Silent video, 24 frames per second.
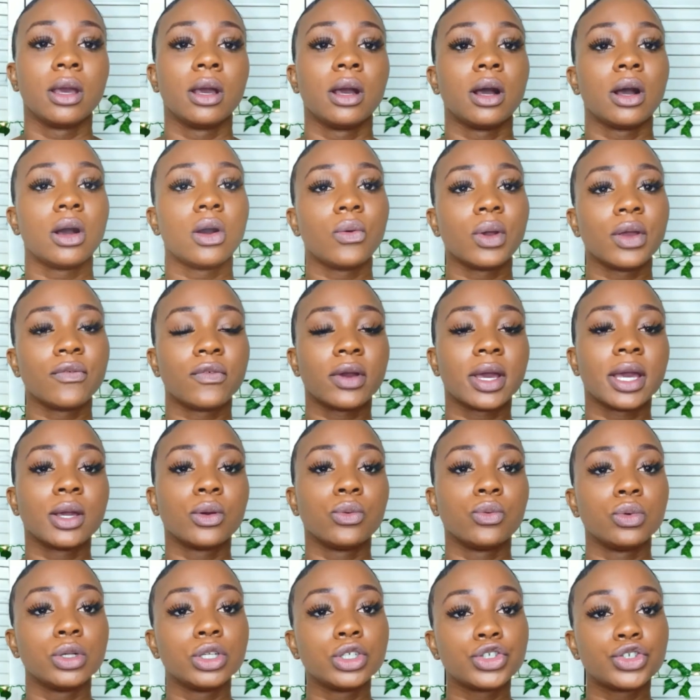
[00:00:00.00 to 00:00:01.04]
However, I
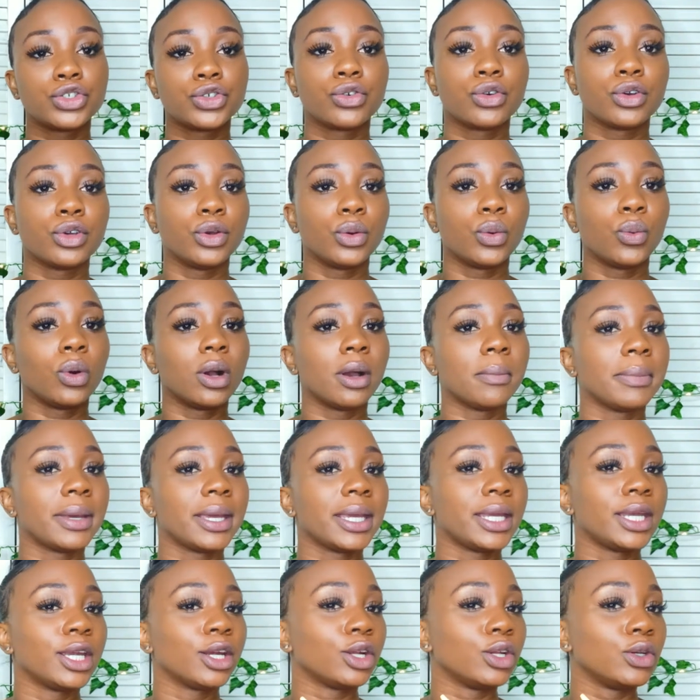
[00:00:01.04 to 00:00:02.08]
will show you what my
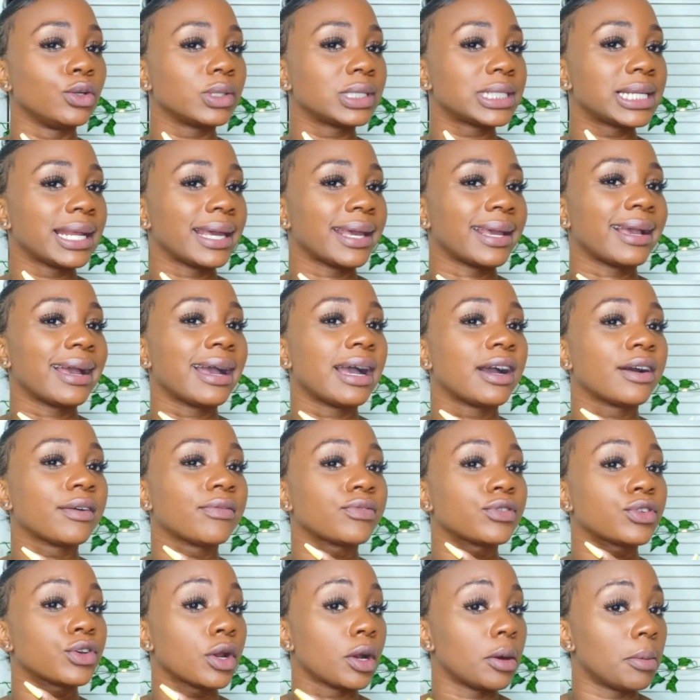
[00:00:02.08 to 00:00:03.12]
hair looked like
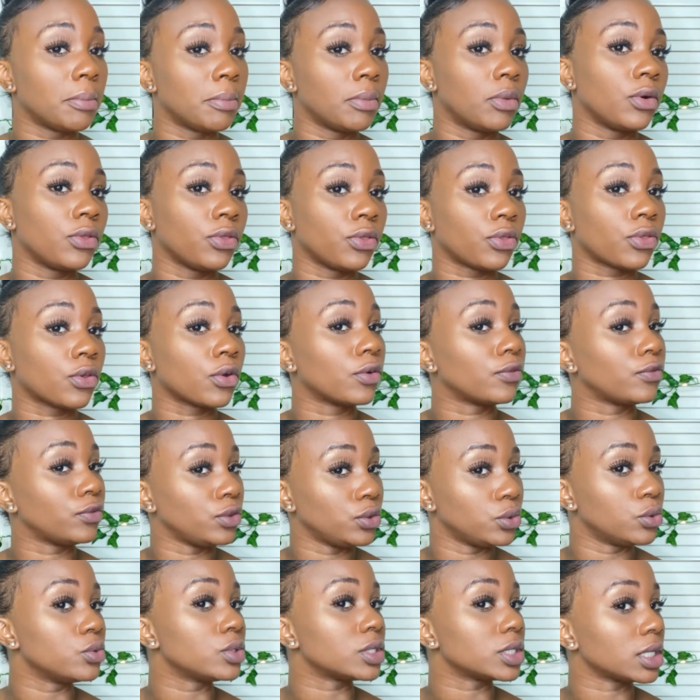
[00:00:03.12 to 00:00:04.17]
after a month of
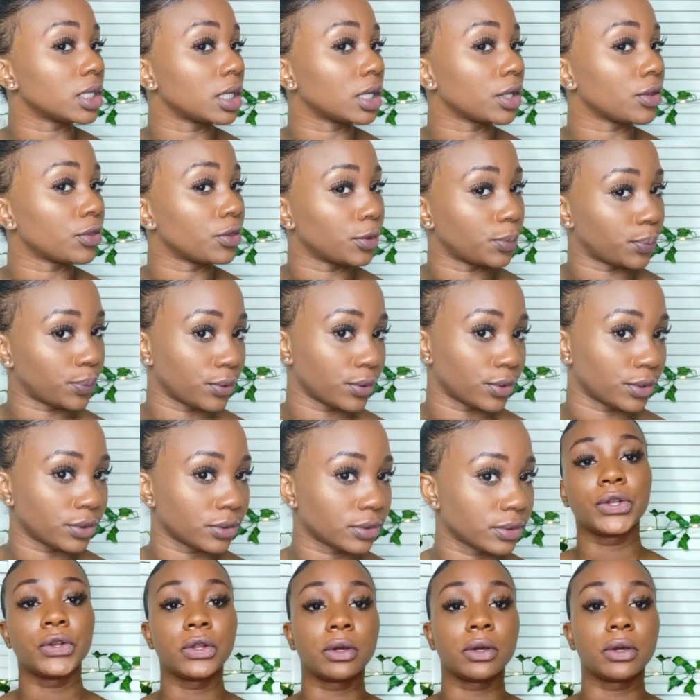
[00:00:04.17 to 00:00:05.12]
using the product.